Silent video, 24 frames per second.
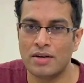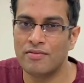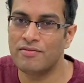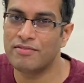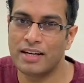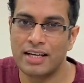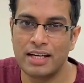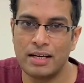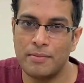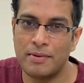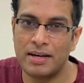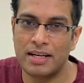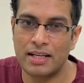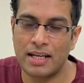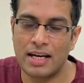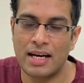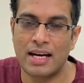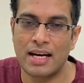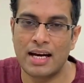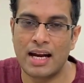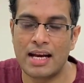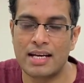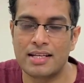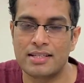some fundamental
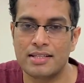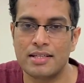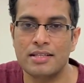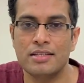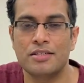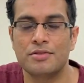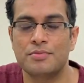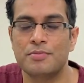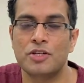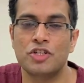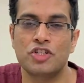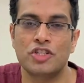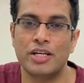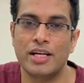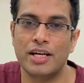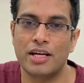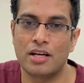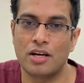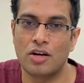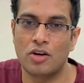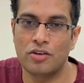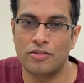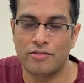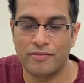analysis, especially
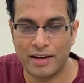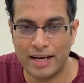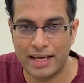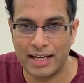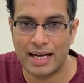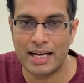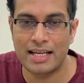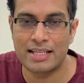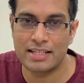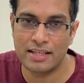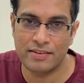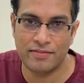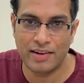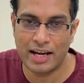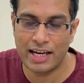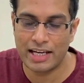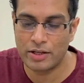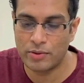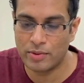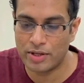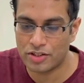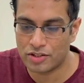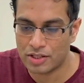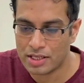around finance and
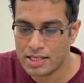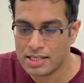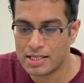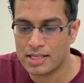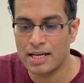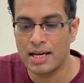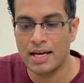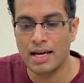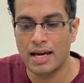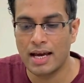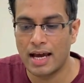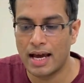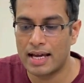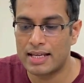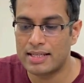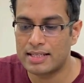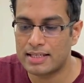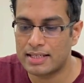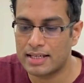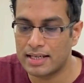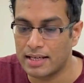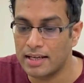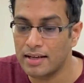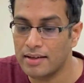valuations, and
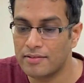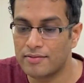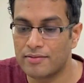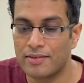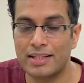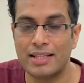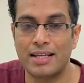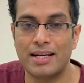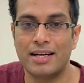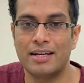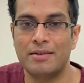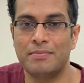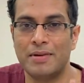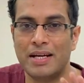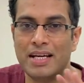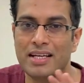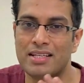see whether it